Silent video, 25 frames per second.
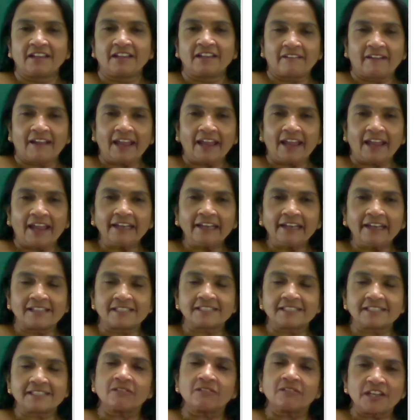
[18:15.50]
Right?
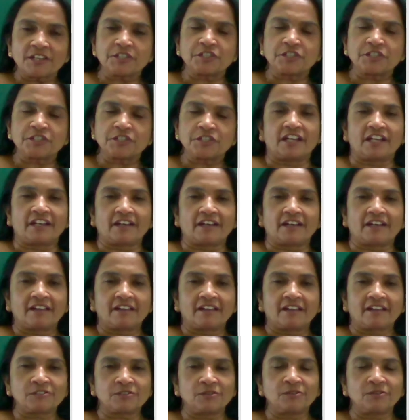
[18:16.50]
It's question.
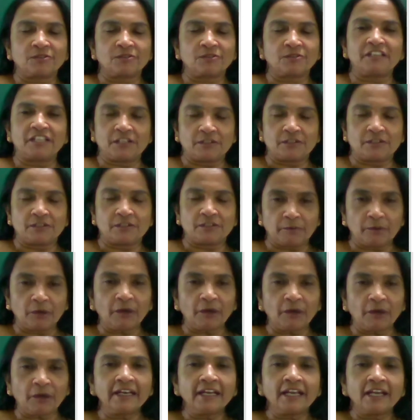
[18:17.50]
So we
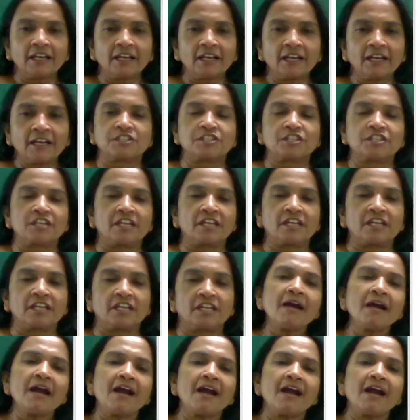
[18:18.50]
put question
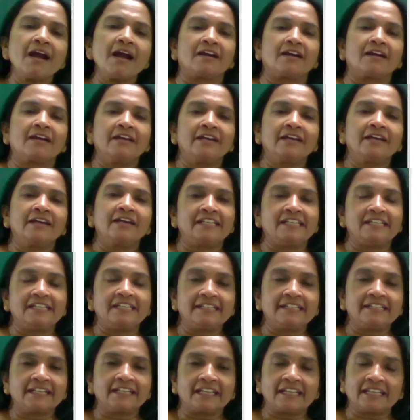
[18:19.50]
mark. Read
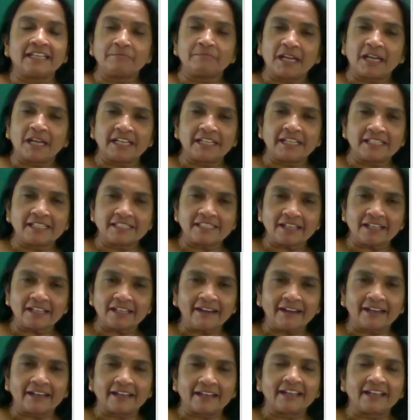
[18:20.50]
it again, my dear
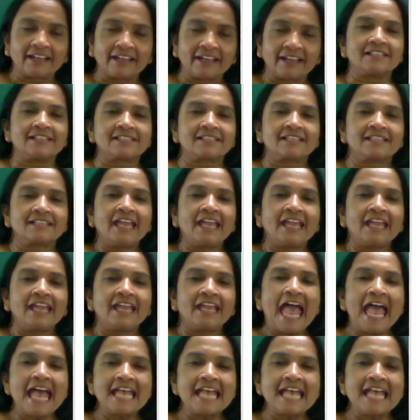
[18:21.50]
children. Yes.
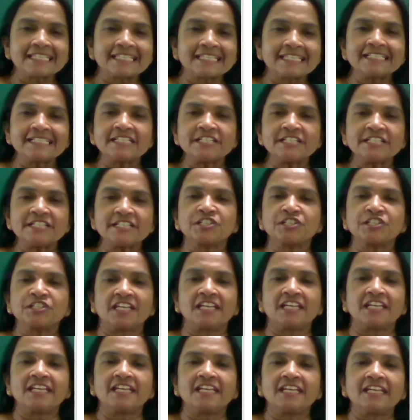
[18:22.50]
Hasn't
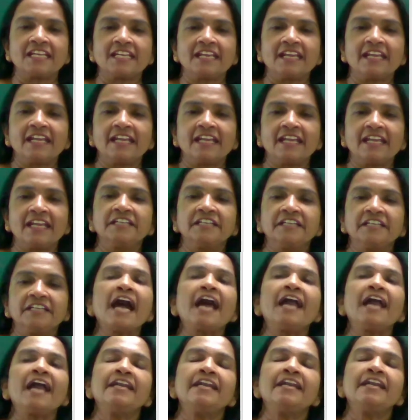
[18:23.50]
she
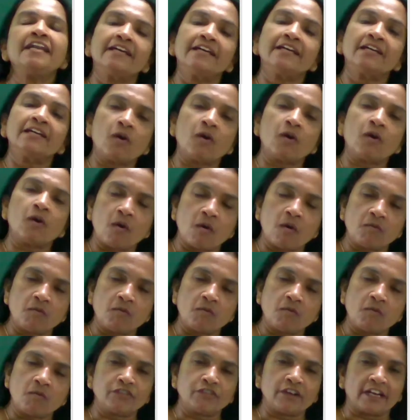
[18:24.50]
done her
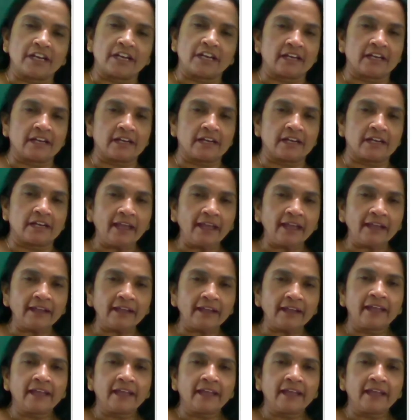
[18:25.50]
homework?